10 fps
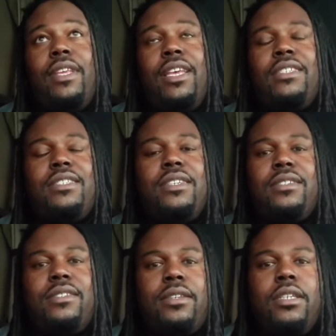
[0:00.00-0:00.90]
it's
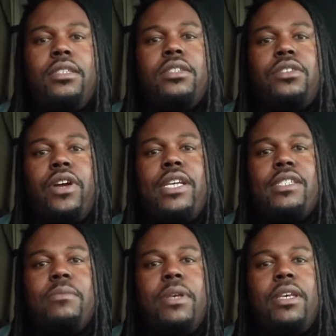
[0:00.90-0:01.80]
just crazy,
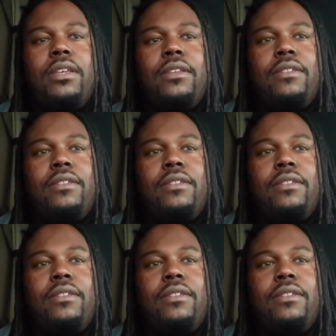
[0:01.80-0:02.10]
man.